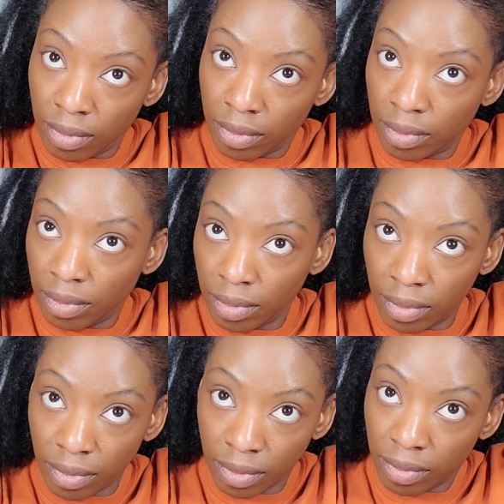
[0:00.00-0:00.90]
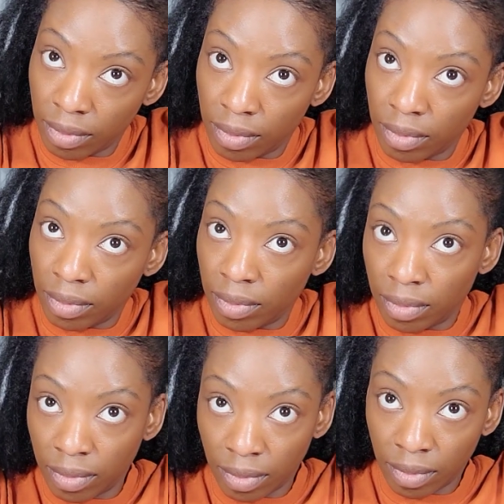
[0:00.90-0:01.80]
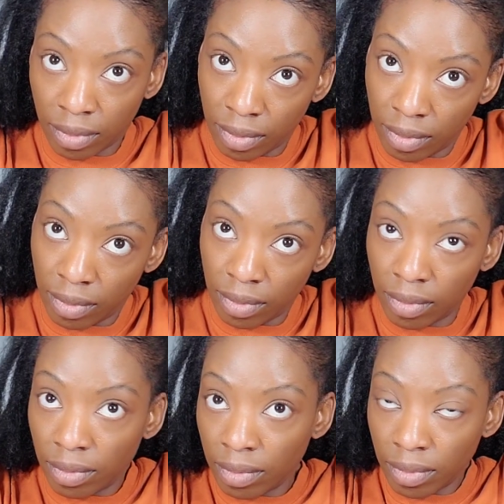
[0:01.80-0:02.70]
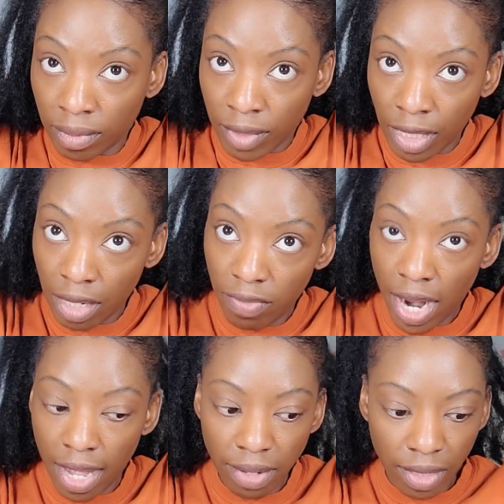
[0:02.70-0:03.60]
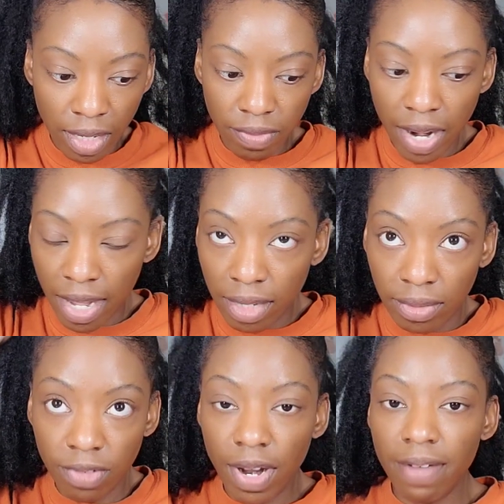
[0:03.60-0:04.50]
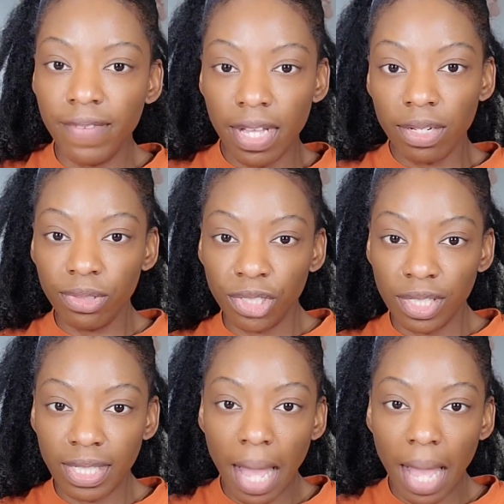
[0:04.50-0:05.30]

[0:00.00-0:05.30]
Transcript: but I don't think 4 bobby pins may be necessary in each one.